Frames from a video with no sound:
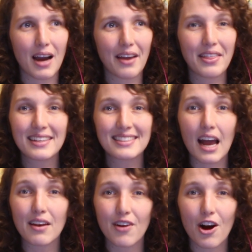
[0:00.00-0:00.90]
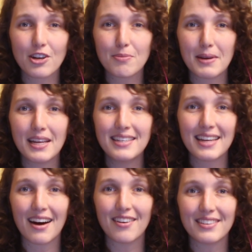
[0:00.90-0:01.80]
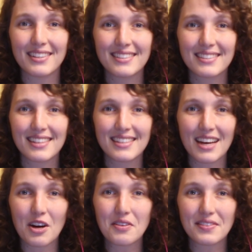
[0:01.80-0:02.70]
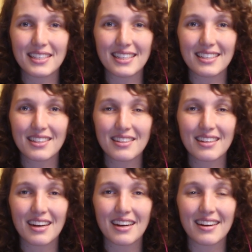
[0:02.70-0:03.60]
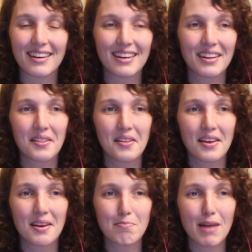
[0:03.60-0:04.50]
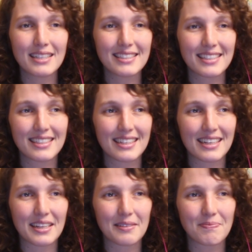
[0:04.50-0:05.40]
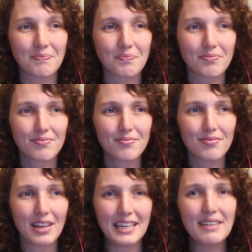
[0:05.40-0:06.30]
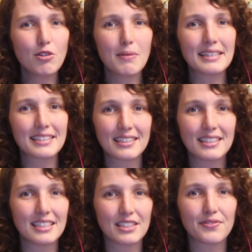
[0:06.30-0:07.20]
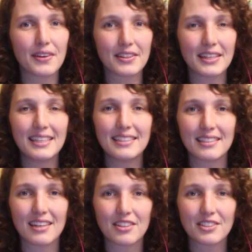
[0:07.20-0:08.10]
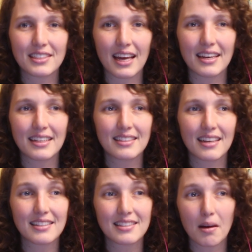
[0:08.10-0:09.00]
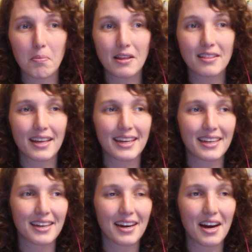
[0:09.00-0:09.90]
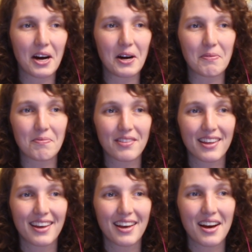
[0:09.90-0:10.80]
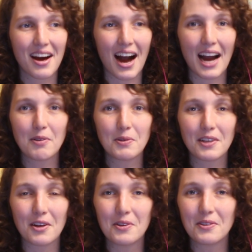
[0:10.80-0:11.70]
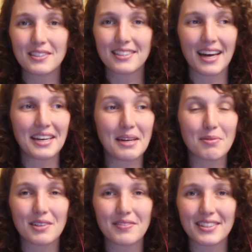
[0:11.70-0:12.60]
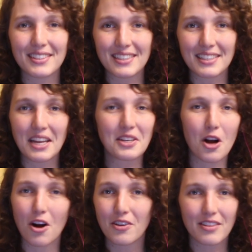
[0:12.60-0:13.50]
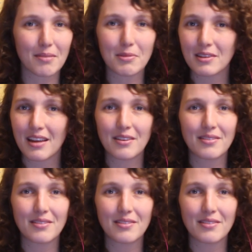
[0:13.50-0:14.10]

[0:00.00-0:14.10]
I think it's kind of hard to pin down, is how I've seen it. Masculinity, evil masculinity is fairly easy to understand. It's something like, I will go to that neighboring village and conquer them